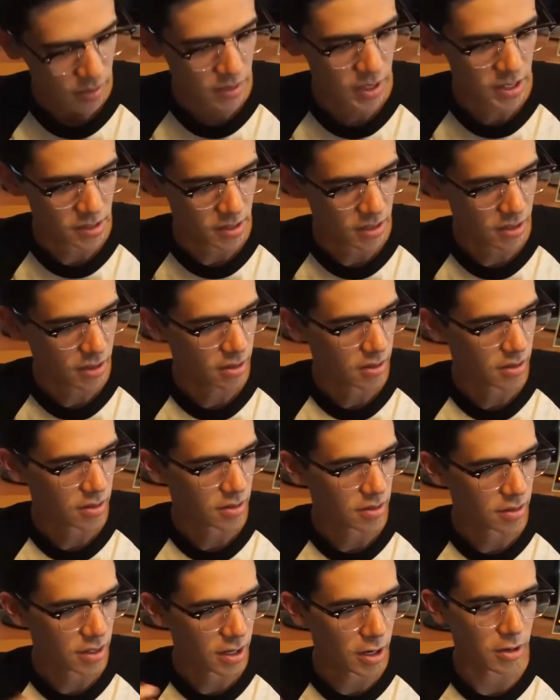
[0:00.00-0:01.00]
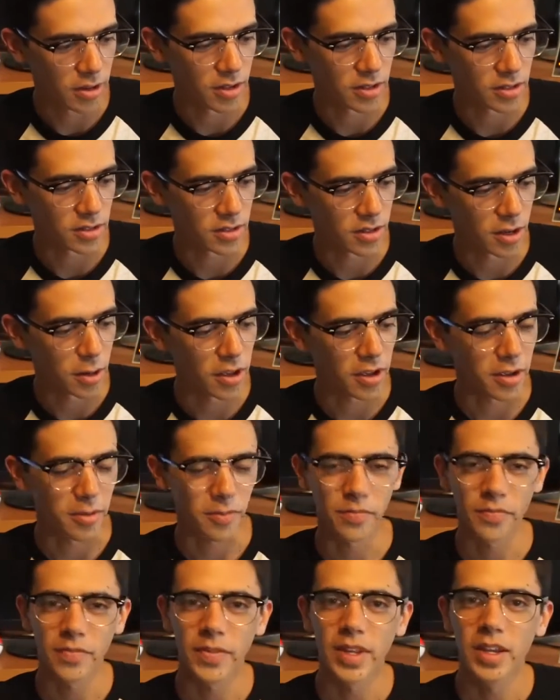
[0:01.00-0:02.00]
This again. There it is. Okay.
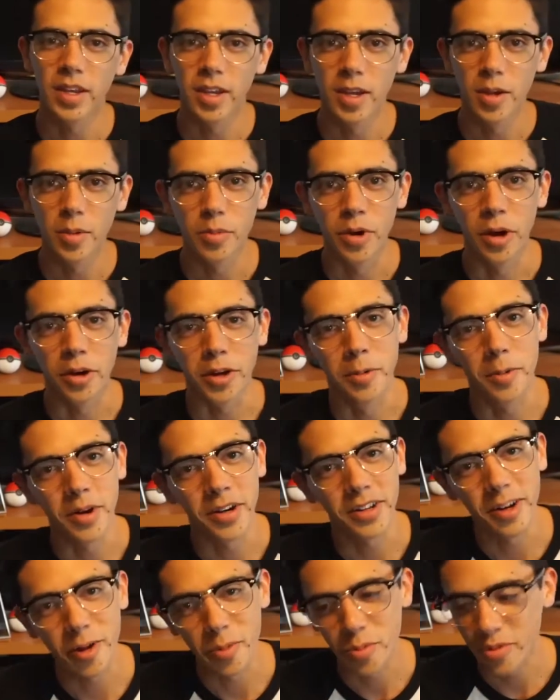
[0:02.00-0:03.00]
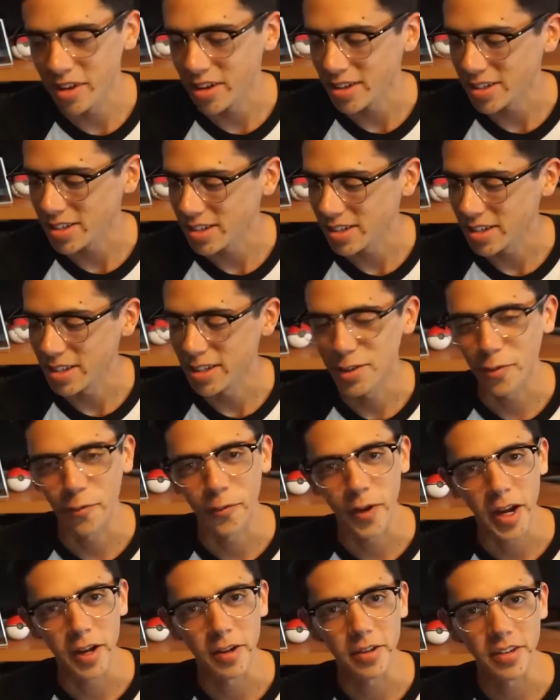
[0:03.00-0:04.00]
Pokemon Go Plus is
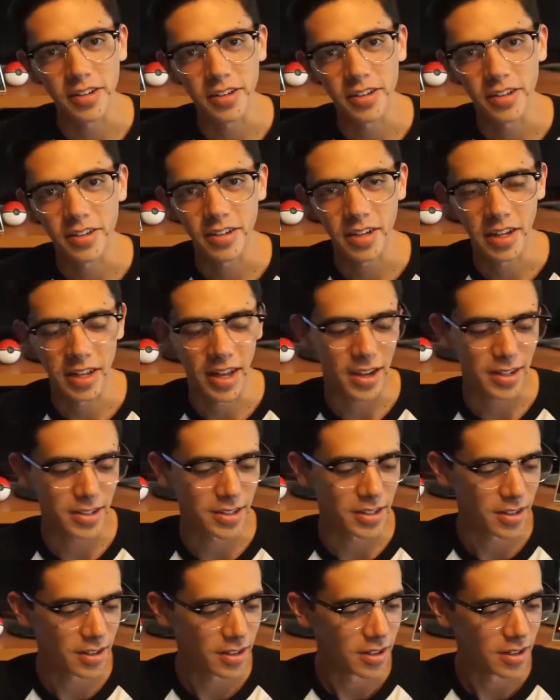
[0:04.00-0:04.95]
finally connected.